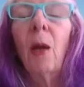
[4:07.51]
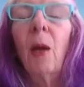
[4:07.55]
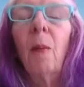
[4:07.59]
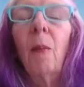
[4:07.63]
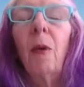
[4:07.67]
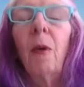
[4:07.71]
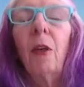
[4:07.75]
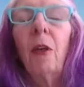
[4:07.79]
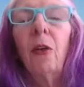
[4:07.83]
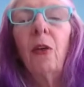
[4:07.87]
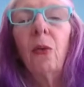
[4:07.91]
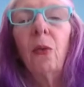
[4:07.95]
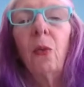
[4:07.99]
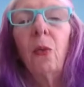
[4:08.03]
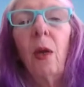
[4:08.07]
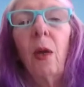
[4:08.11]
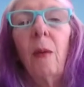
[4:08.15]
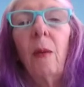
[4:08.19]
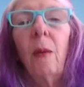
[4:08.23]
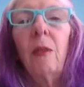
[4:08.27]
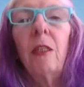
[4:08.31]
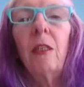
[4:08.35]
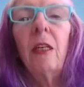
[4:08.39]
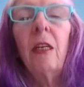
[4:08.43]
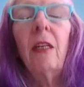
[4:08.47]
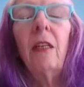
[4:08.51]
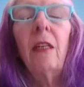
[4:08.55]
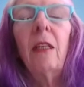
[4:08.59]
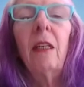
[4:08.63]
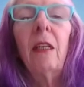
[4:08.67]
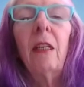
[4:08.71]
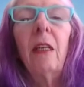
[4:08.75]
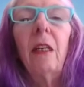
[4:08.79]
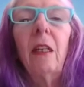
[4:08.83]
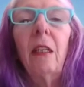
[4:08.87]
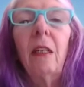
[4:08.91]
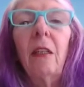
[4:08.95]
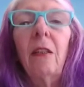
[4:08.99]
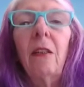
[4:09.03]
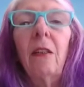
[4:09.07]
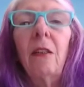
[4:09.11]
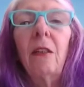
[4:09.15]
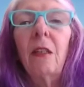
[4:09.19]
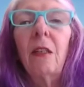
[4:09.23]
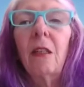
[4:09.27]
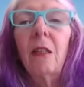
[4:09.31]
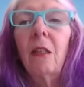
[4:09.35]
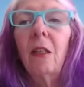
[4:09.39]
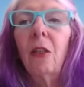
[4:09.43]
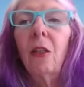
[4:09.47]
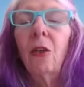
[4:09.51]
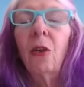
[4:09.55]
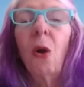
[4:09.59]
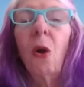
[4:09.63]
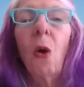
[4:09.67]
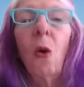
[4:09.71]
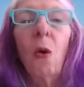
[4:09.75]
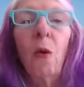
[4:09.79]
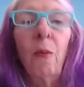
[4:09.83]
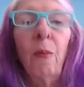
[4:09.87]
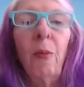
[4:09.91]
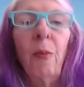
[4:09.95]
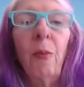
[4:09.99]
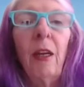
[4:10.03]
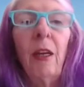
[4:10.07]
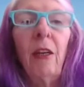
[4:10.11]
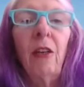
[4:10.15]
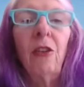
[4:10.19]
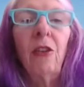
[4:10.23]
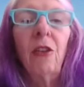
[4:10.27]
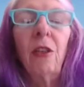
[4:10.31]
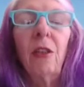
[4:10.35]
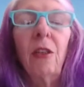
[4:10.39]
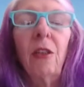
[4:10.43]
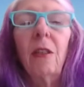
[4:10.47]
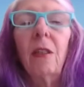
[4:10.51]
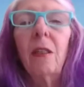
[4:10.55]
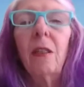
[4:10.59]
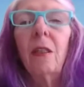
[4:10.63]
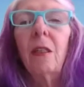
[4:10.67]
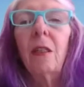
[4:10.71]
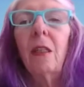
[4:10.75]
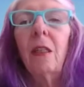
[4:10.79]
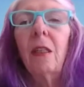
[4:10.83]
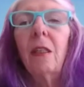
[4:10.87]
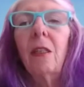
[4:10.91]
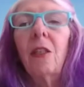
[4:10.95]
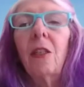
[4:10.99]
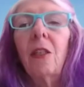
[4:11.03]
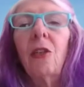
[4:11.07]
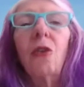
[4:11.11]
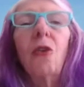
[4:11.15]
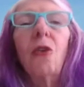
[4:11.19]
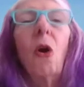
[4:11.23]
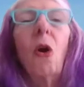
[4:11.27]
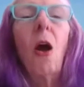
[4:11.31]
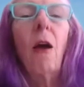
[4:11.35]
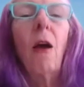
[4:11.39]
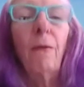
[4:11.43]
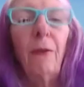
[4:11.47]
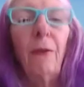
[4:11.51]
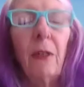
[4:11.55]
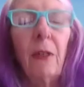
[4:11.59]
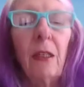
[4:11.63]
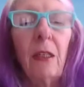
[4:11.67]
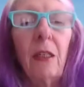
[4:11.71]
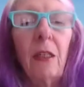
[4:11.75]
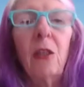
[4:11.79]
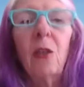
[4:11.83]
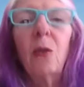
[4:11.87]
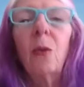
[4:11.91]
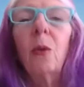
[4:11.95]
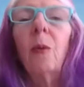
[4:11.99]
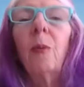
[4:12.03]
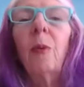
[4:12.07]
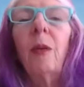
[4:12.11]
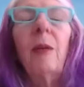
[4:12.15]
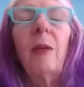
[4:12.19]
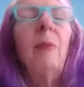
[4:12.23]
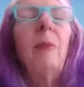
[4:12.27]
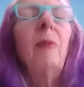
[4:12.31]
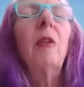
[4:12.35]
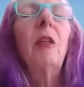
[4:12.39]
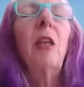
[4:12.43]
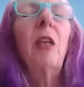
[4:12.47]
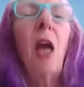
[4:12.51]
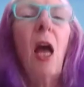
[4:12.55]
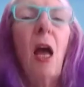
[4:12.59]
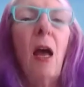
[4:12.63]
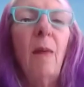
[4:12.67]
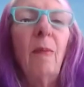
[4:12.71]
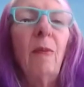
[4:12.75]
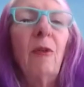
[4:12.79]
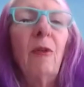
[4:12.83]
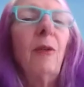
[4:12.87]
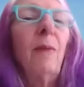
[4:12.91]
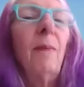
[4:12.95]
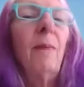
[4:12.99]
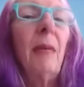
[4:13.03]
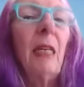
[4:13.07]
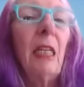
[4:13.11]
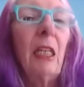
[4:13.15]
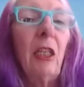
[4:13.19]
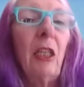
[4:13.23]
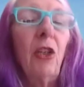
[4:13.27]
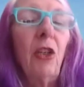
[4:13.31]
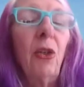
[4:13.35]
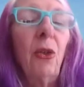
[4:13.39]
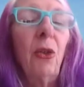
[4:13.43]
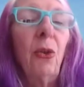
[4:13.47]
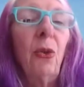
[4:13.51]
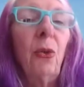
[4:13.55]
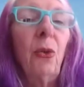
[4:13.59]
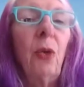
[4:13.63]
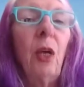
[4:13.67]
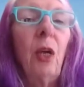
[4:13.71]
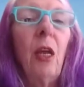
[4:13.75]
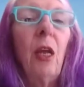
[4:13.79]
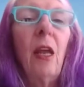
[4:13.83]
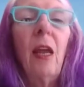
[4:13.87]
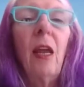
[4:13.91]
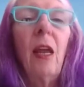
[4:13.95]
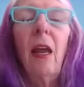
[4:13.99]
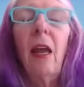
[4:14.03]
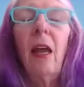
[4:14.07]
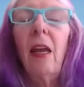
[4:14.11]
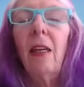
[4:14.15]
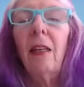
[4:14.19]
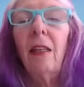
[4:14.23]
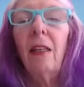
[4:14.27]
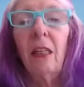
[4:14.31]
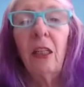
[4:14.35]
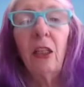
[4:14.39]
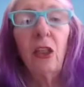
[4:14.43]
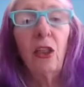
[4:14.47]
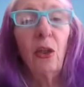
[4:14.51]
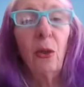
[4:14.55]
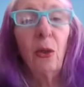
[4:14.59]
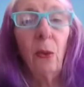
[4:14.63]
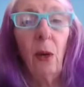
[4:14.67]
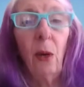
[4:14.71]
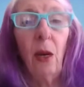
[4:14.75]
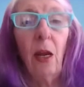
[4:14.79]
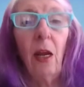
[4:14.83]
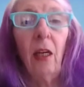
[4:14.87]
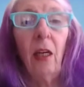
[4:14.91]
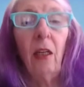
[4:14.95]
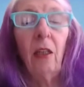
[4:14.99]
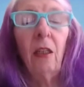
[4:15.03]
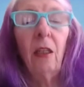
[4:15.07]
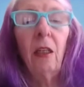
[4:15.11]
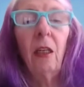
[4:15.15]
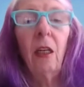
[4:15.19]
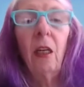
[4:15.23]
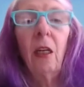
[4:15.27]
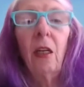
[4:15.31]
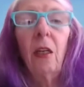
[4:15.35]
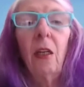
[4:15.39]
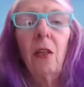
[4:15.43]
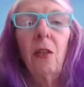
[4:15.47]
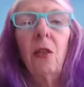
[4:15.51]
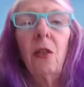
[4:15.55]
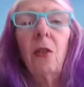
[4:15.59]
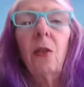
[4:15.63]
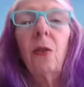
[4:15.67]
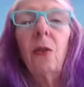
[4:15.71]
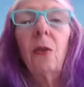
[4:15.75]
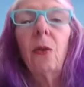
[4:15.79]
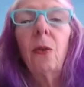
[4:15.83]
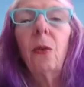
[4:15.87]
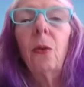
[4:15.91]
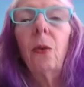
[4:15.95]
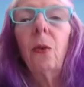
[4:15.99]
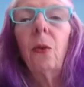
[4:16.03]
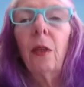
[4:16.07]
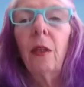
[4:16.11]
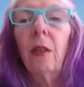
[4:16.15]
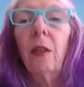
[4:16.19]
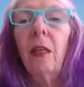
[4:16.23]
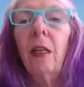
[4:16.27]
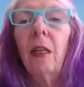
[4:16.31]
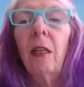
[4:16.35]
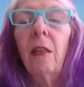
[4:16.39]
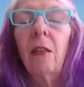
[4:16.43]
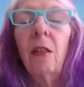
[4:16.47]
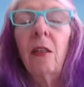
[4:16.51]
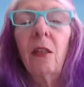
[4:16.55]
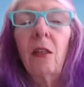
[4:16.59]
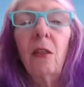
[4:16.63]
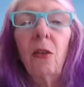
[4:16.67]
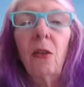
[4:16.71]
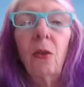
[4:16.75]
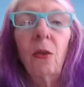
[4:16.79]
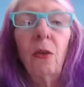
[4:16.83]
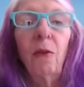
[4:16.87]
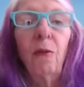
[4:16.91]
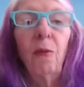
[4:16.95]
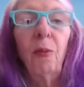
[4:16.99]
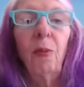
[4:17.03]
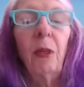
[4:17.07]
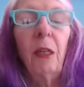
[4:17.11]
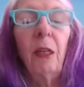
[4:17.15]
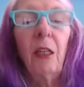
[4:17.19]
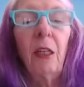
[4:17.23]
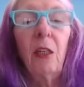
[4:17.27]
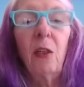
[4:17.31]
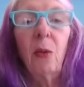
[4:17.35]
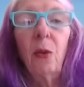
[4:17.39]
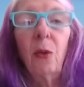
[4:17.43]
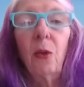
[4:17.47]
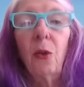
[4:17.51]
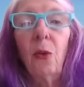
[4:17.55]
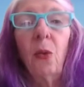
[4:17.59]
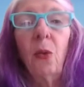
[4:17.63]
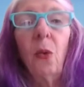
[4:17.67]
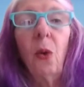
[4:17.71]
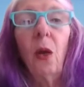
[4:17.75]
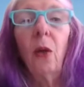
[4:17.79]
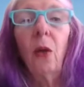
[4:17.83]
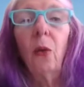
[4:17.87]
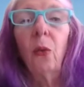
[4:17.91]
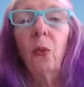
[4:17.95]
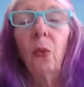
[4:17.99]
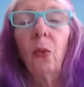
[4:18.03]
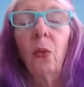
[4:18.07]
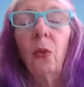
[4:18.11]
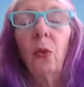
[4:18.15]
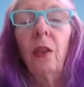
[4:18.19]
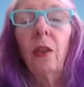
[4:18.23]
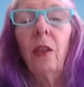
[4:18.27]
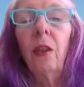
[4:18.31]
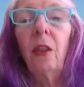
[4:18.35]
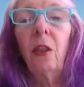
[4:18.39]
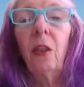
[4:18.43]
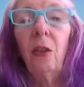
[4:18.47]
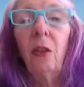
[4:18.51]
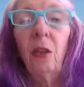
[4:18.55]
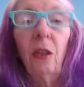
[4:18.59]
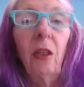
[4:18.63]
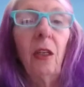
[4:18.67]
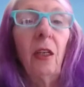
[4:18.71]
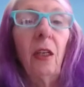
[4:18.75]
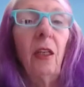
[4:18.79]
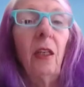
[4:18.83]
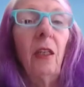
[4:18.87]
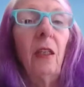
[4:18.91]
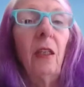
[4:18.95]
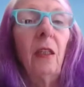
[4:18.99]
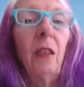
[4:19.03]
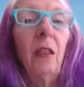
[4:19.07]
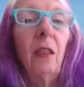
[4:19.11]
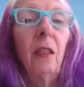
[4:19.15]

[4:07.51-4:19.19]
But your website is your homepage. It's your office. It's where people come to meet you and interact. So that's the sort of place where you want really good